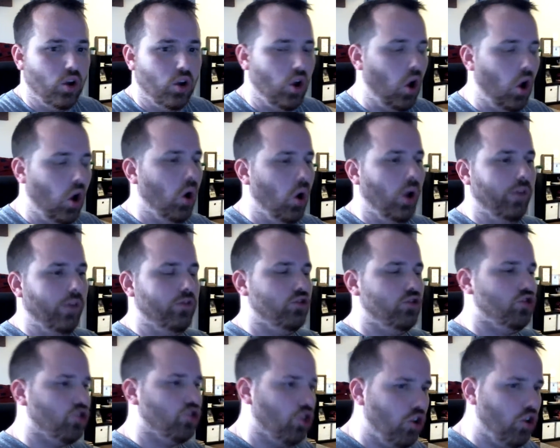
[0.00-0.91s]
oh, if
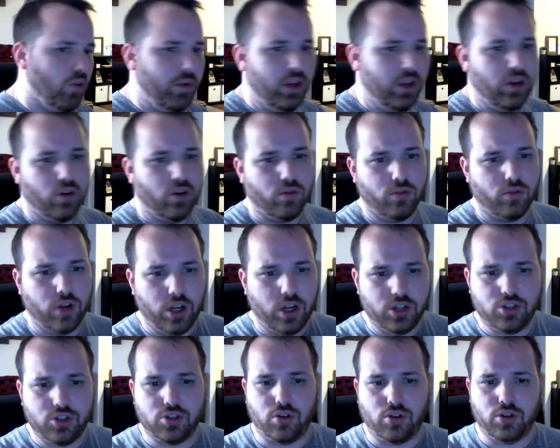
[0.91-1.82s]
Germany or
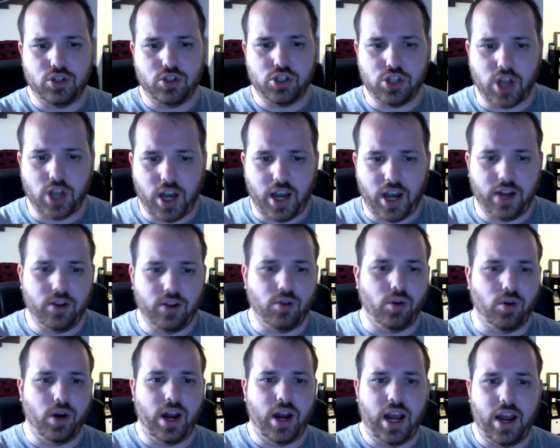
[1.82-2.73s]
Russia or China
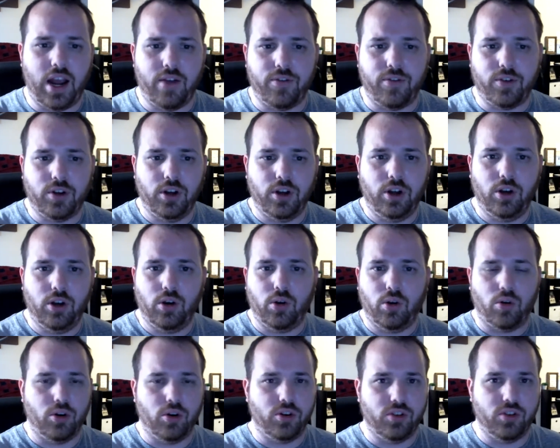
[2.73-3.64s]
or Africa
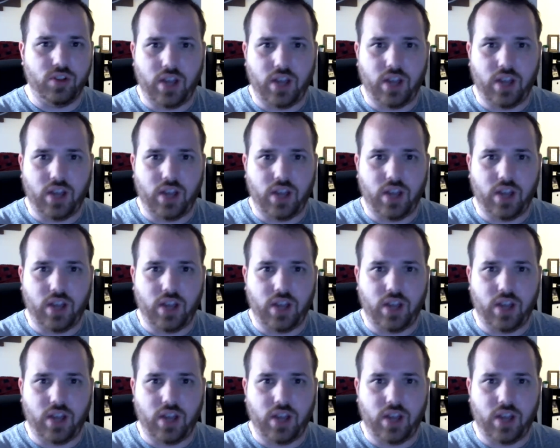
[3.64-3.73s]
or